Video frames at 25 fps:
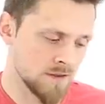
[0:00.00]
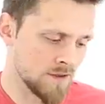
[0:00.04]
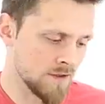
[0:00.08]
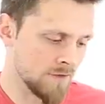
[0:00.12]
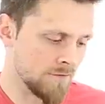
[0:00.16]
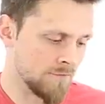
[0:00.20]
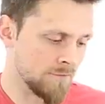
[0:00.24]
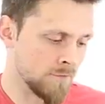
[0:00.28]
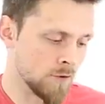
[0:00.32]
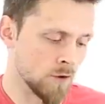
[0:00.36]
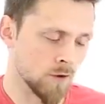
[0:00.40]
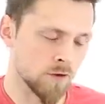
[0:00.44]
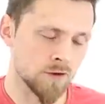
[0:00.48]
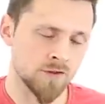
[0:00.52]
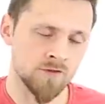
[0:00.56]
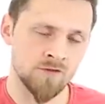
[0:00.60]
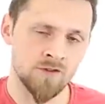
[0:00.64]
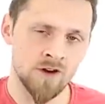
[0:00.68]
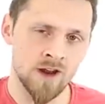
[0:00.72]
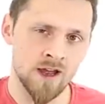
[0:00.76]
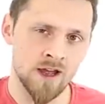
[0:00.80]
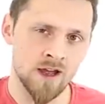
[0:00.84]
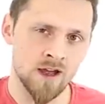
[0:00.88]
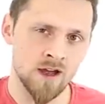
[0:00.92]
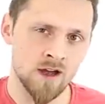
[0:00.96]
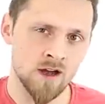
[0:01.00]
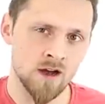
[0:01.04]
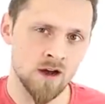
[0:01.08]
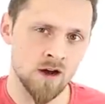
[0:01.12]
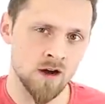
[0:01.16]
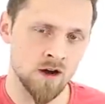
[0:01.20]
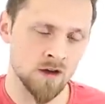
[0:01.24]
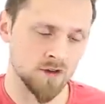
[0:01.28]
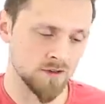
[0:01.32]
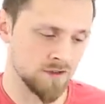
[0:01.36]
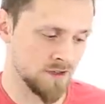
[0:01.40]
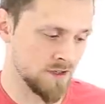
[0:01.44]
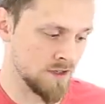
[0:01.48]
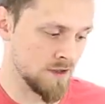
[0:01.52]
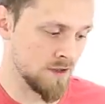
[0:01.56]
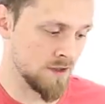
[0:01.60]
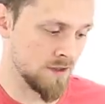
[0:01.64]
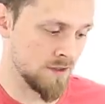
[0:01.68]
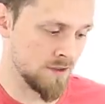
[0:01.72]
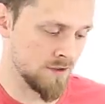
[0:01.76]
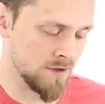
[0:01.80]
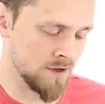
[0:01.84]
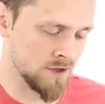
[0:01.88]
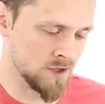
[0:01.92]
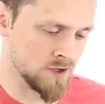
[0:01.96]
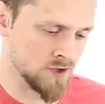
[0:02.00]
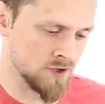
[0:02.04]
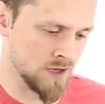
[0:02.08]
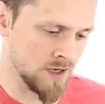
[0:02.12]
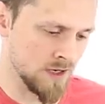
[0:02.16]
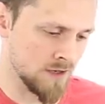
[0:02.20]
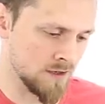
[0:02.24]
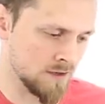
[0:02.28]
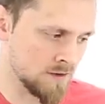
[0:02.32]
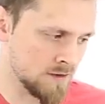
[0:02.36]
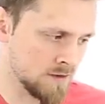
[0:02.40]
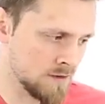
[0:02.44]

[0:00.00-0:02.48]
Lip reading: the fourth fret on your third string.